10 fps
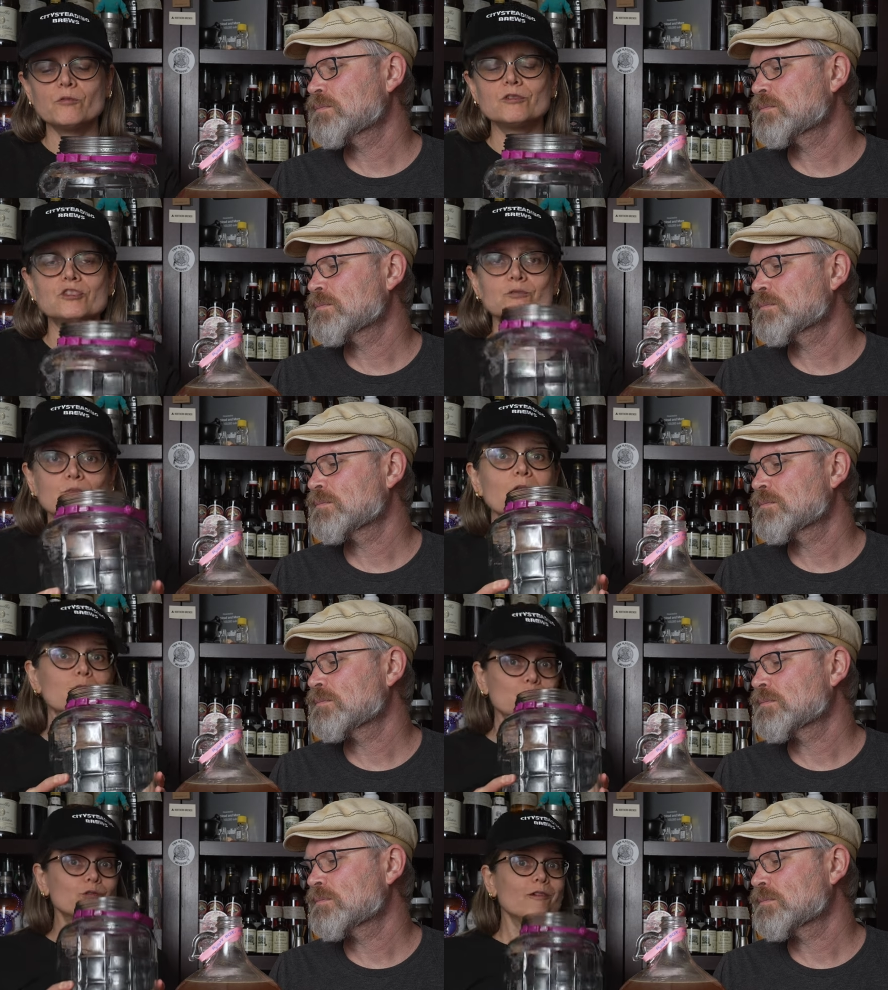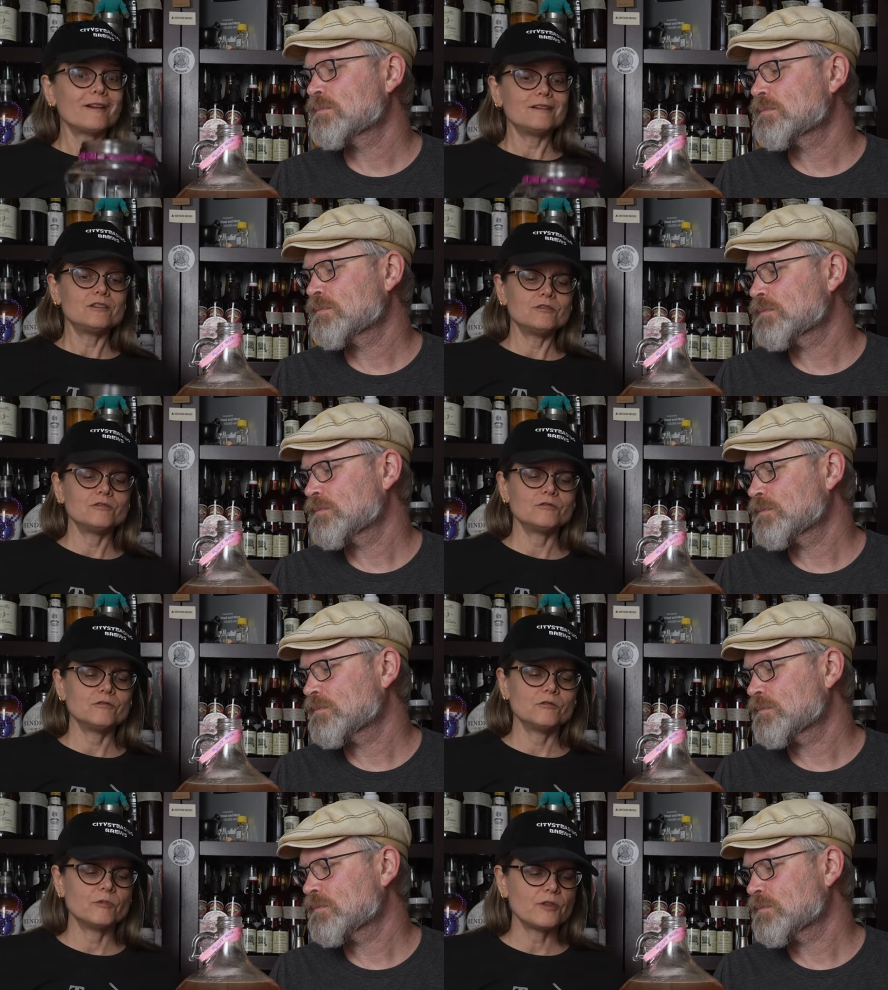Speaker 1: which is what we're trying to do
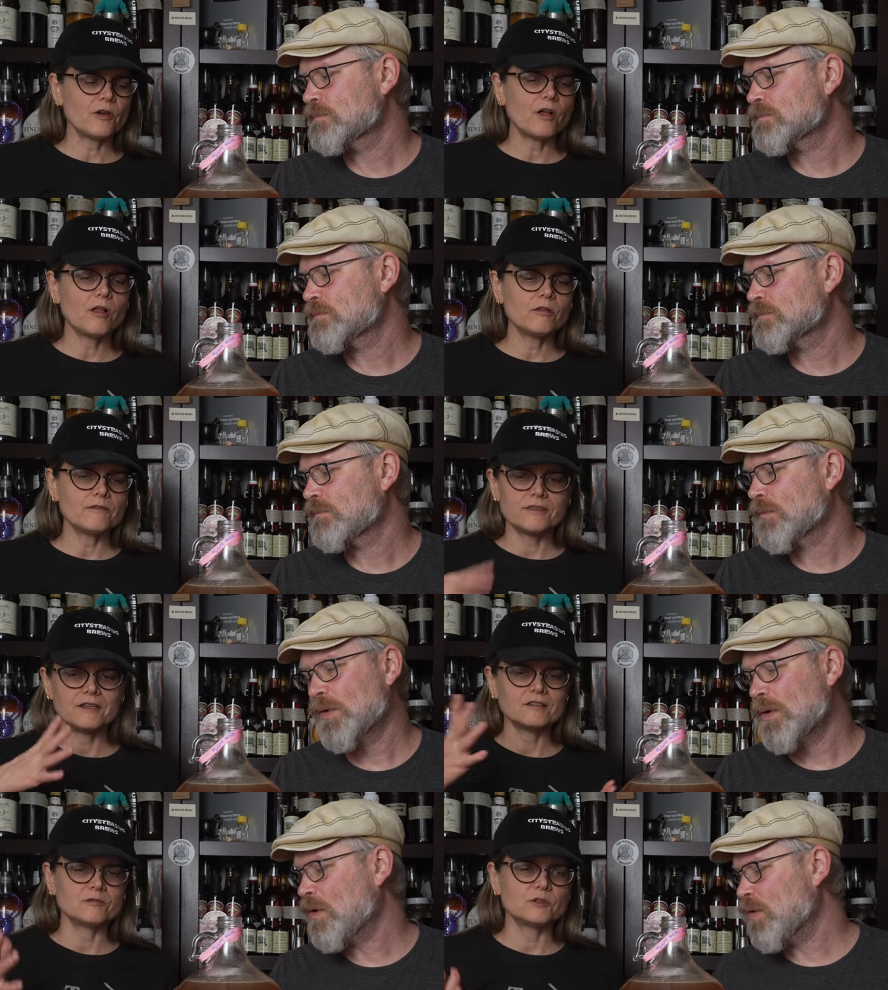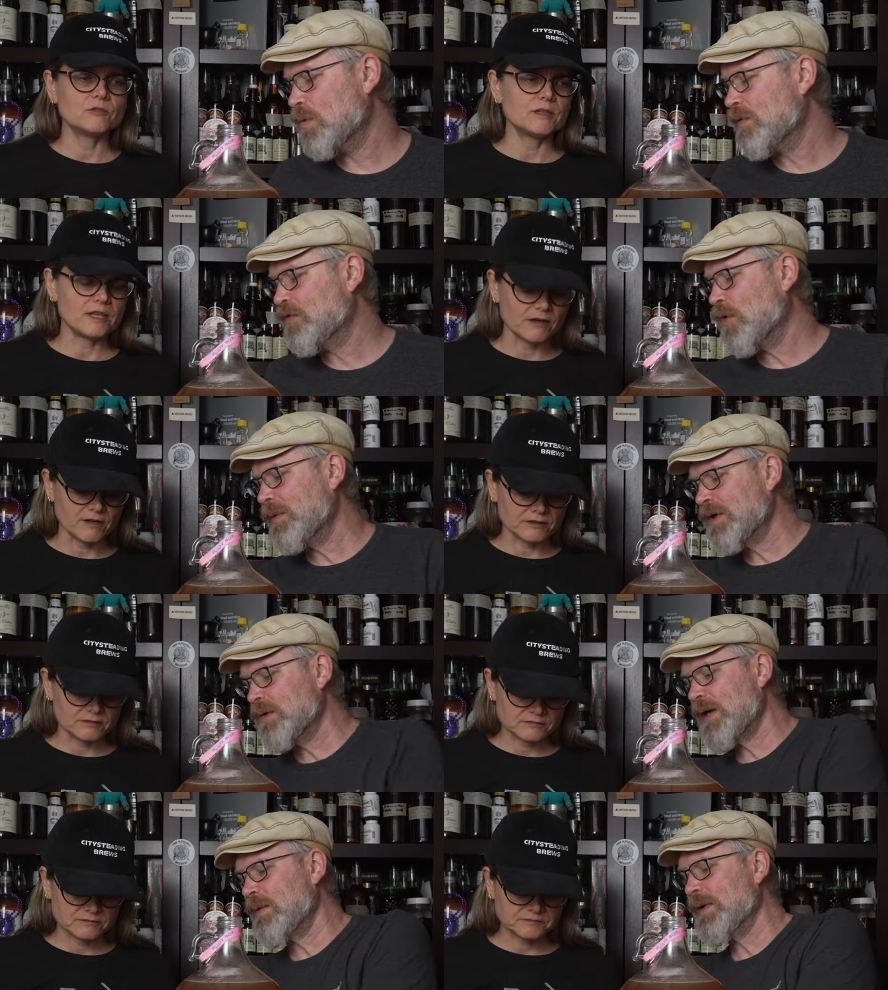with all the things oh, we're doing before here. we
Speaker 2: do
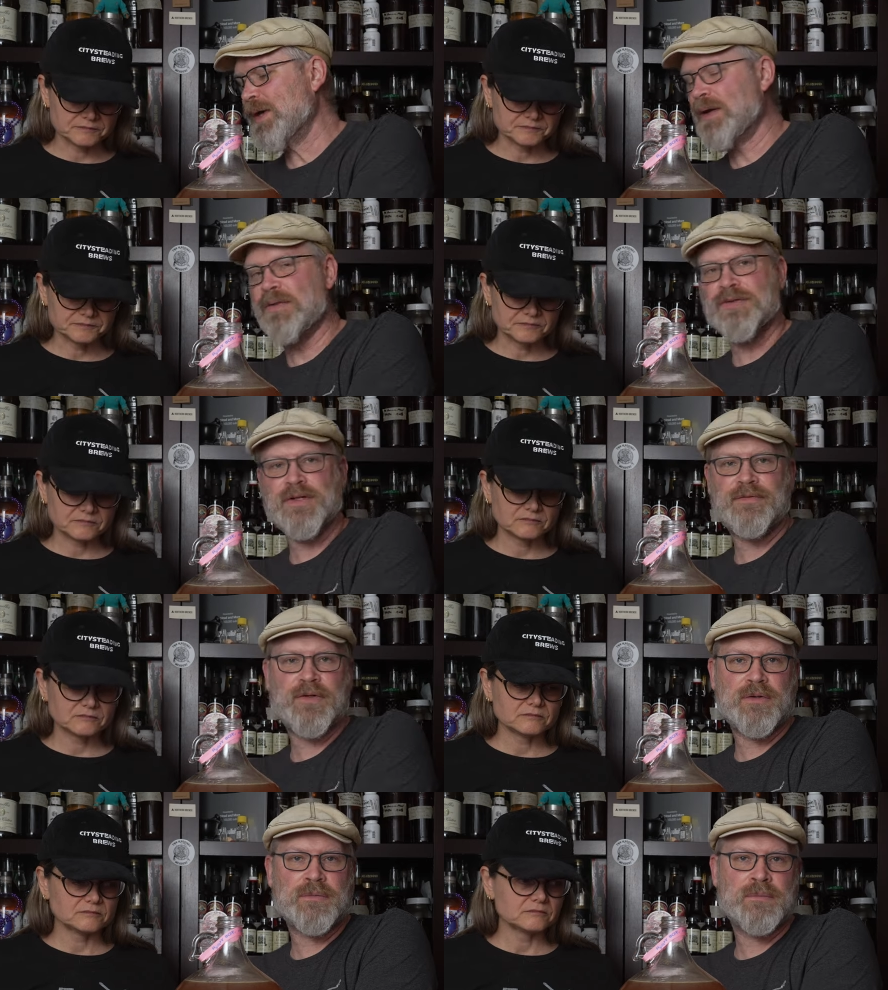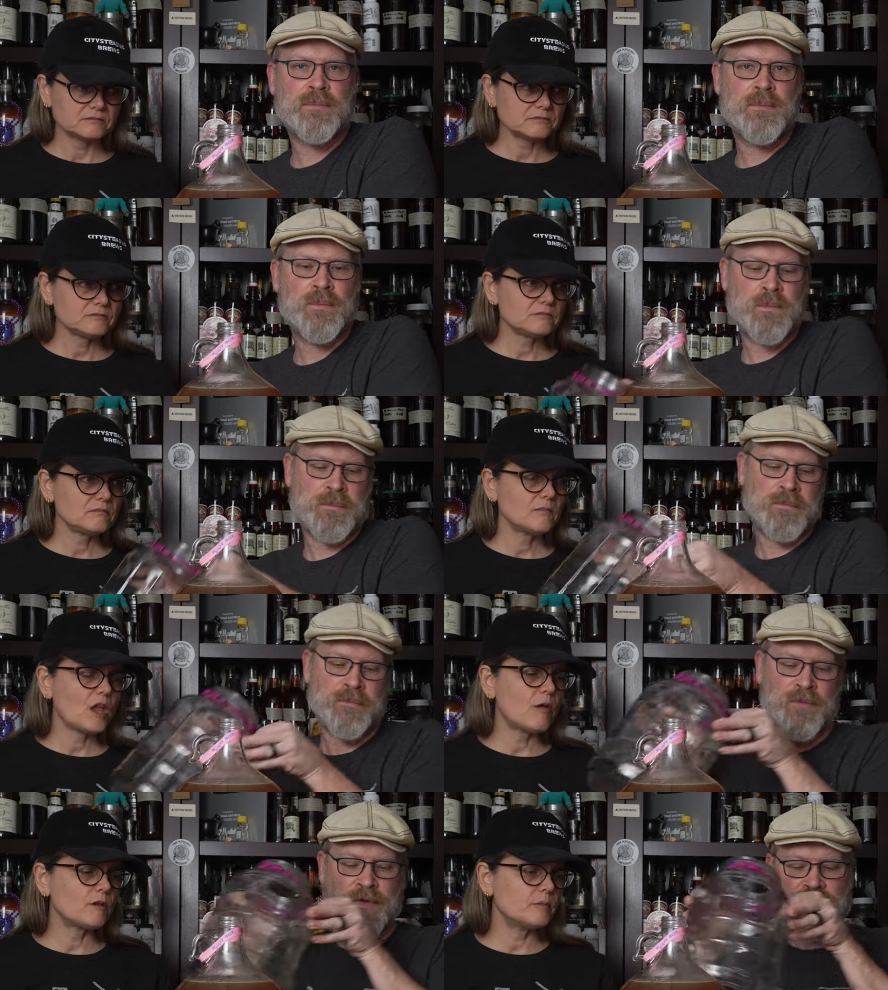that, we got other stuff to do.
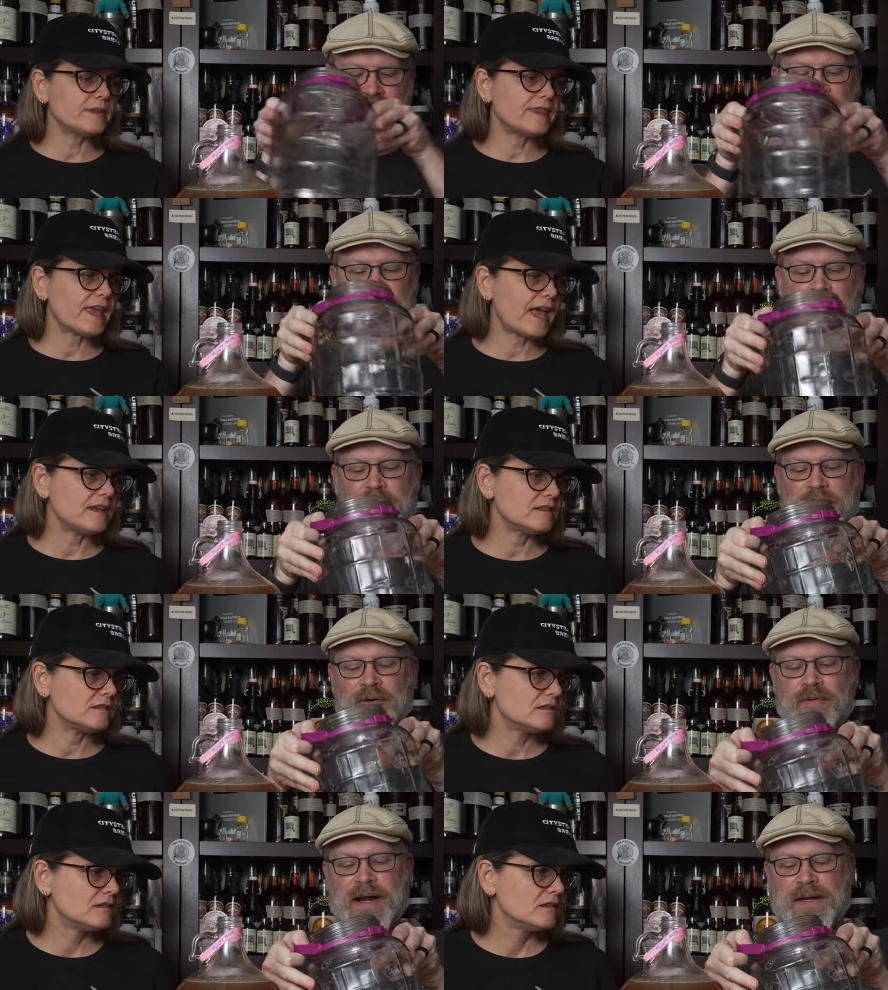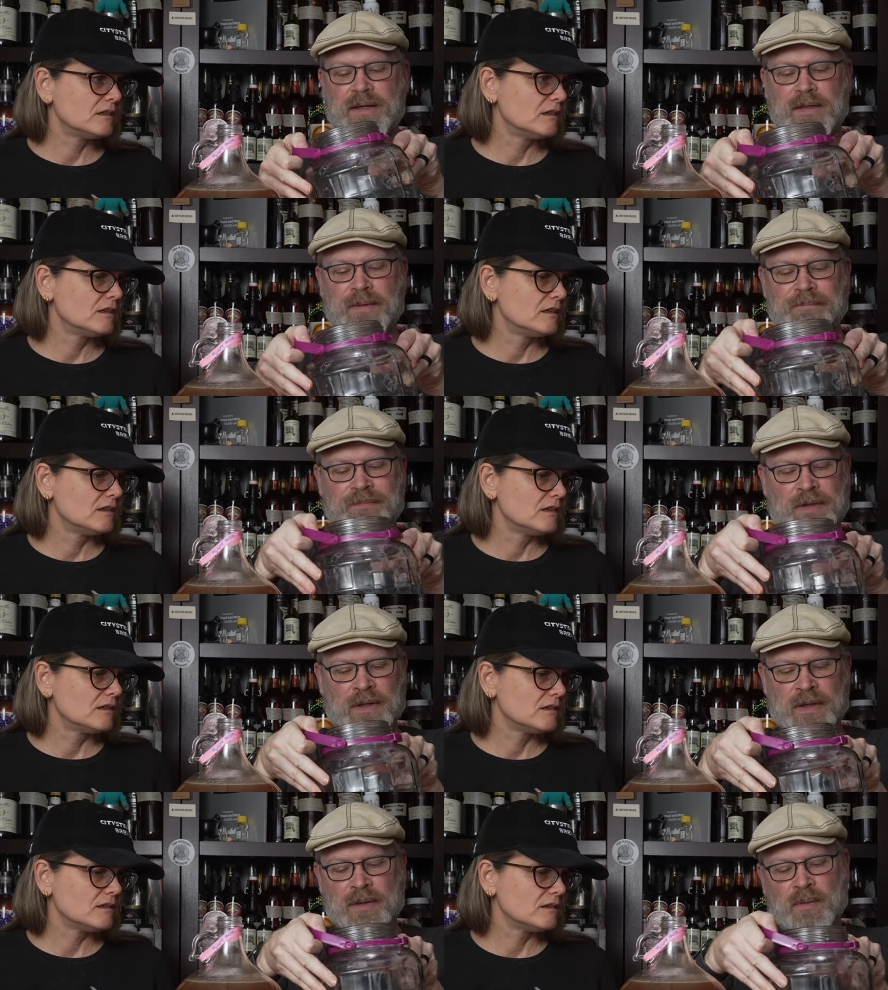
Speaker 1: Are we gonna put she thought
Speaker 2: we were going to rack. Yep.
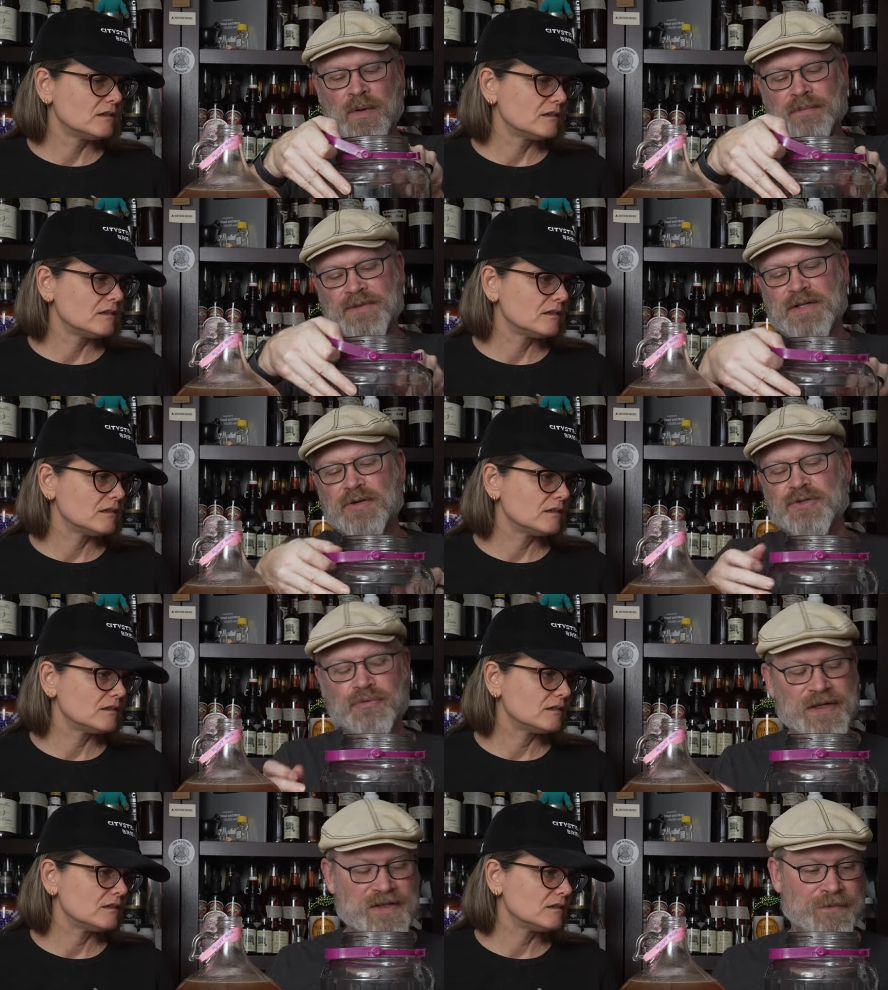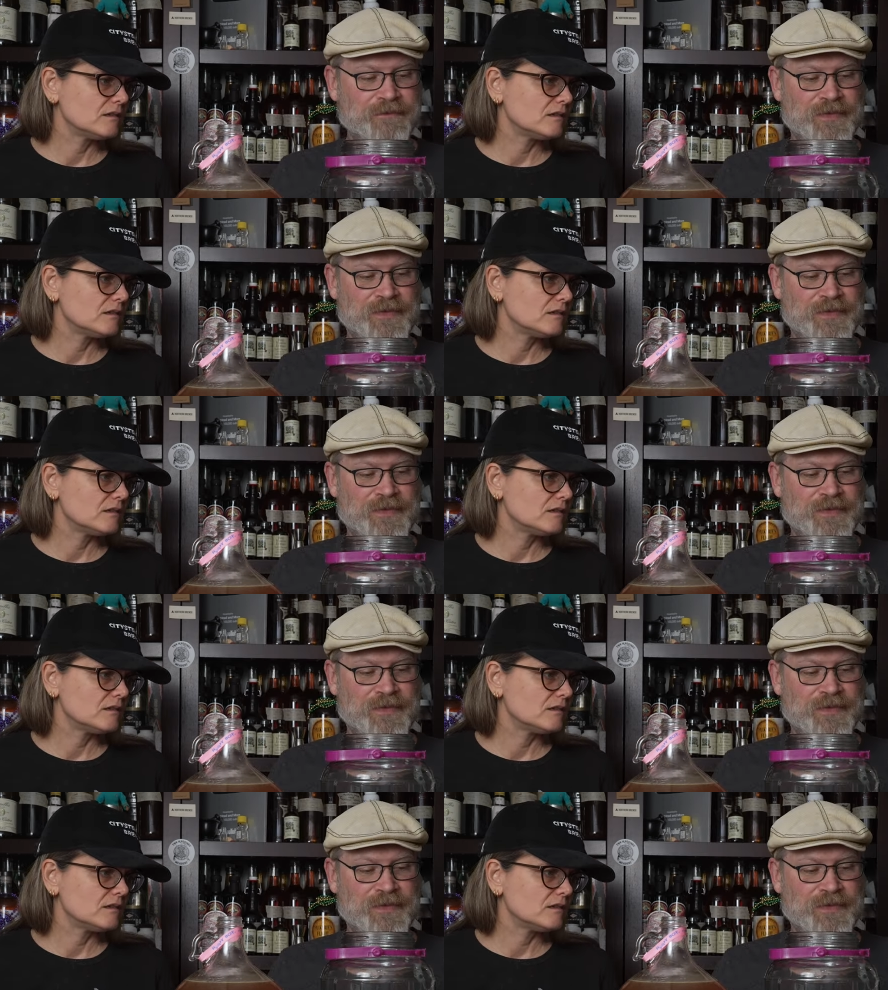Well, see, there's a reason.